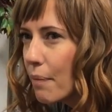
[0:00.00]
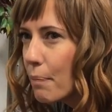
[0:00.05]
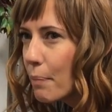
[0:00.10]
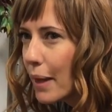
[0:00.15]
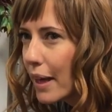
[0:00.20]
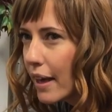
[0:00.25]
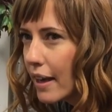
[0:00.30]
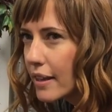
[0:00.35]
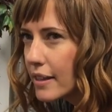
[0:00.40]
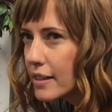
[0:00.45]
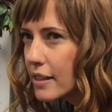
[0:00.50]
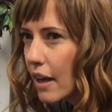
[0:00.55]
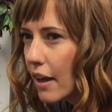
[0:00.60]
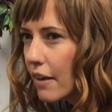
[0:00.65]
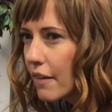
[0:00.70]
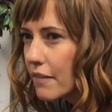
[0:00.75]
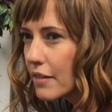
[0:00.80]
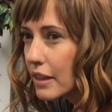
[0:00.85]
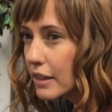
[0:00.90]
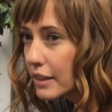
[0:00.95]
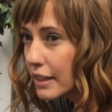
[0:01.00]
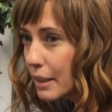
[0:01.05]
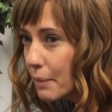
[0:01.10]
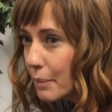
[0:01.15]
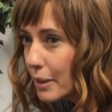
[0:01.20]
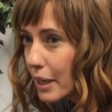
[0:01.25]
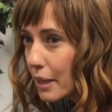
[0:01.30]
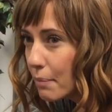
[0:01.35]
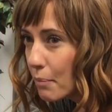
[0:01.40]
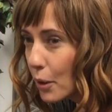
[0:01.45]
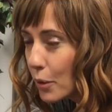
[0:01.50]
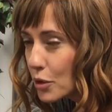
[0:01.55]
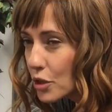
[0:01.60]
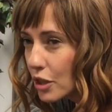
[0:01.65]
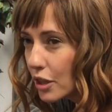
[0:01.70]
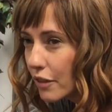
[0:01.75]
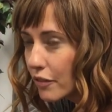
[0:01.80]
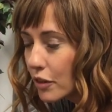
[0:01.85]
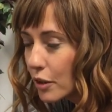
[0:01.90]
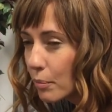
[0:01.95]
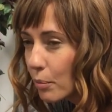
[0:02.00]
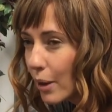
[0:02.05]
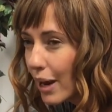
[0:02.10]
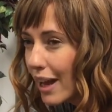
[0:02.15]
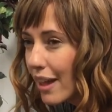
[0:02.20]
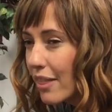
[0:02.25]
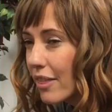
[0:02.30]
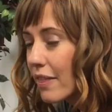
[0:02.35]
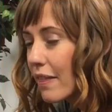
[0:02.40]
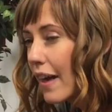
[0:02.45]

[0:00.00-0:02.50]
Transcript: because of the limited motion of her breath,